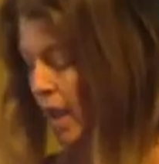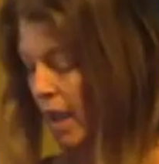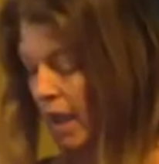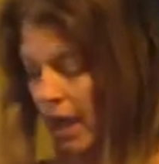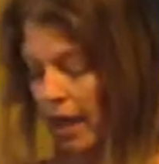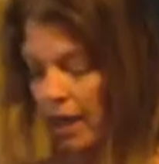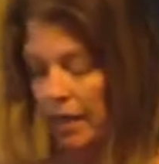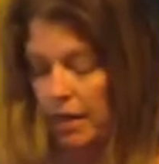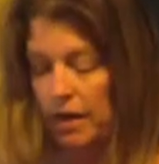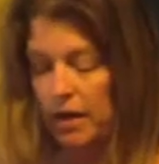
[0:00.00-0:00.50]

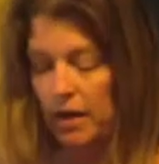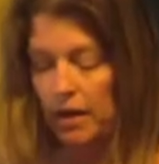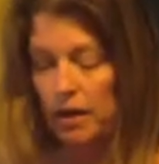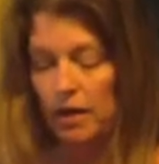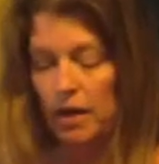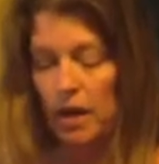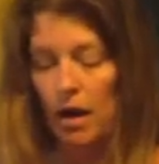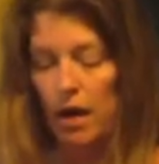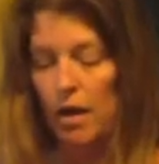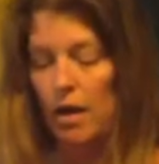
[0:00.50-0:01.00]
And
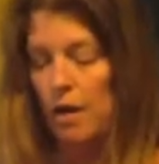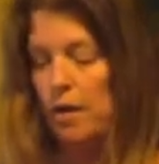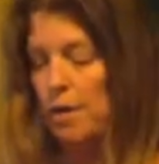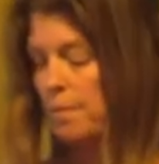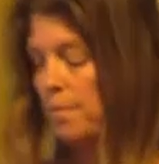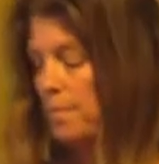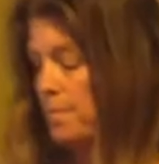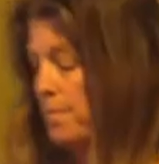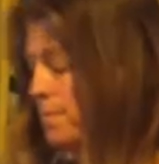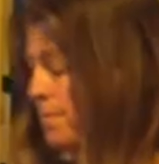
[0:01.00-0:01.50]
then
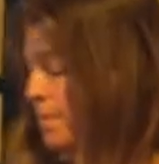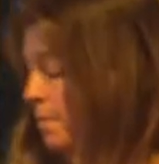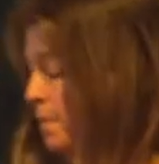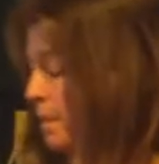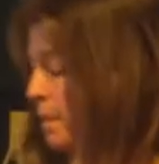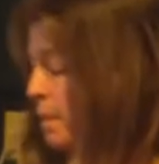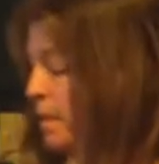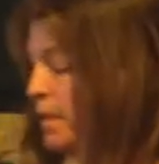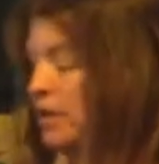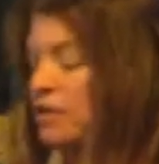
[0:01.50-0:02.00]

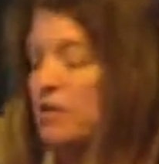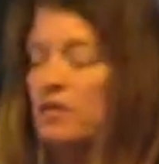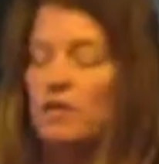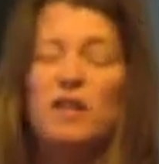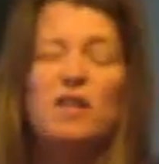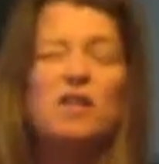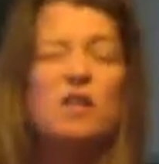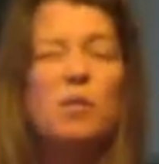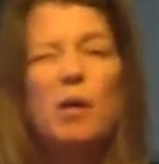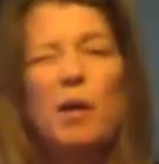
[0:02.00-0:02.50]

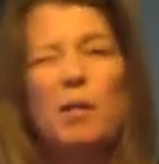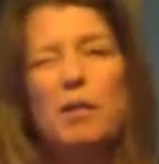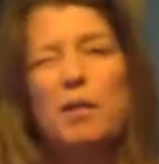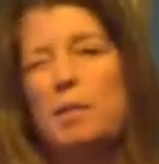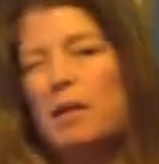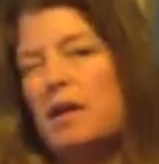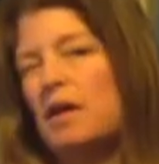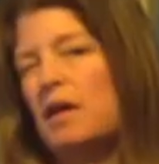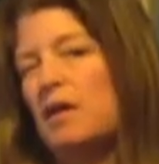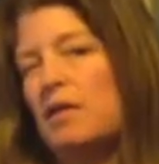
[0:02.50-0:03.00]
this will probably
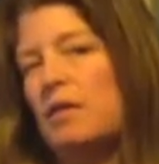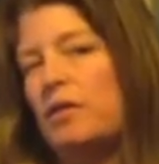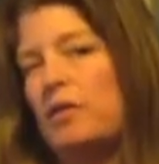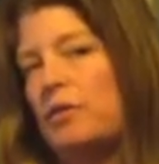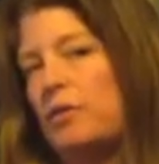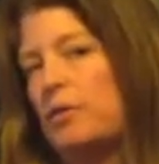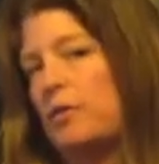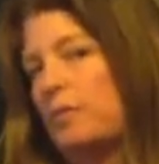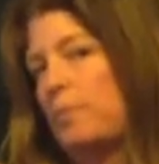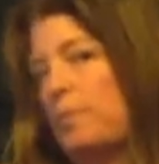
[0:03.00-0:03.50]
be
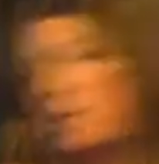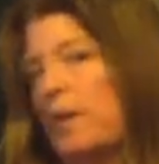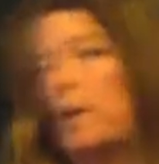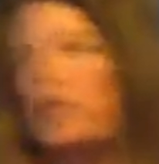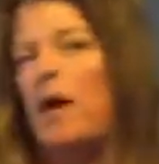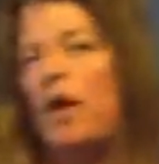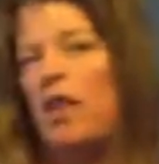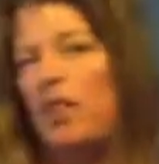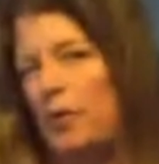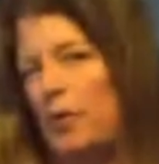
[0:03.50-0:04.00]

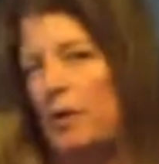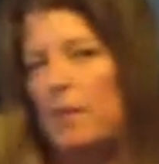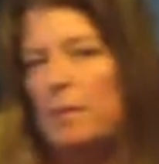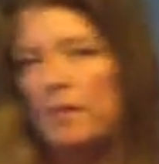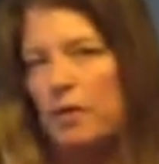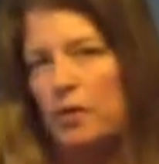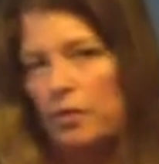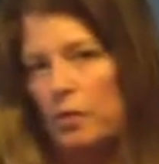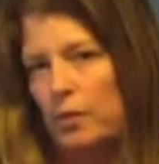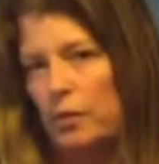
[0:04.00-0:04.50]
about 3
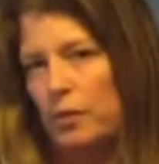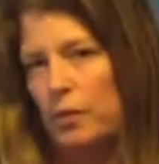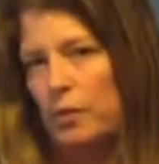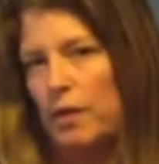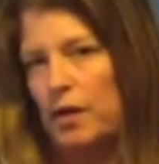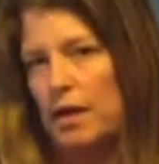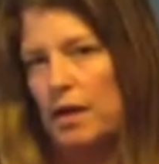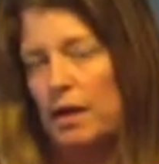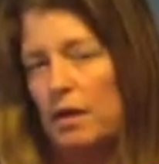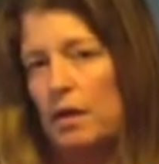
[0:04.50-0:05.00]
meals for the
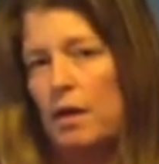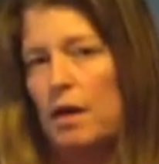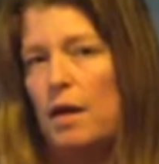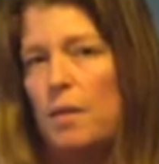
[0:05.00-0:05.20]
week.